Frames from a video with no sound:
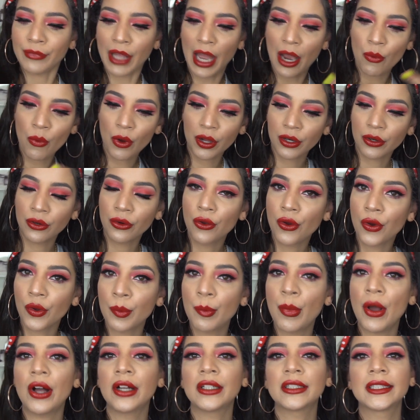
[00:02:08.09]
I wanted to go to
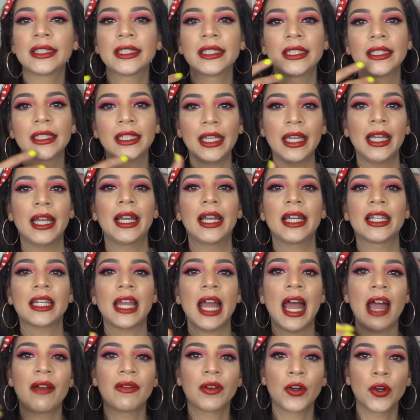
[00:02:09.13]
Boston and
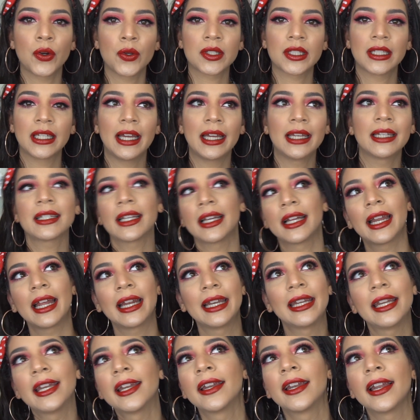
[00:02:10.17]
have a girls' night, and I
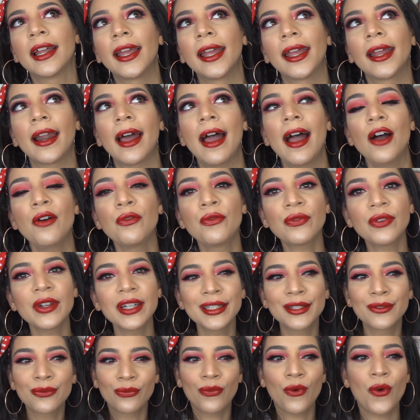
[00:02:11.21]
needed a, an
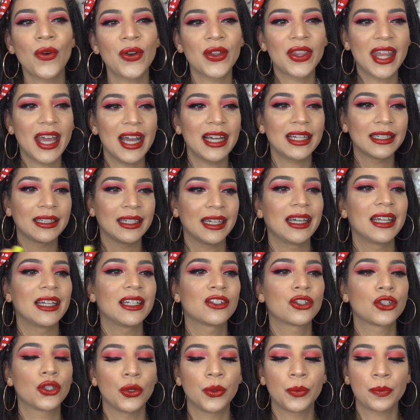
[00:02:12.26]
outfit for that
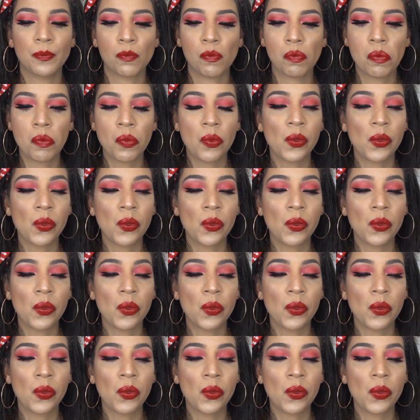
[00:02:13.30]
night. So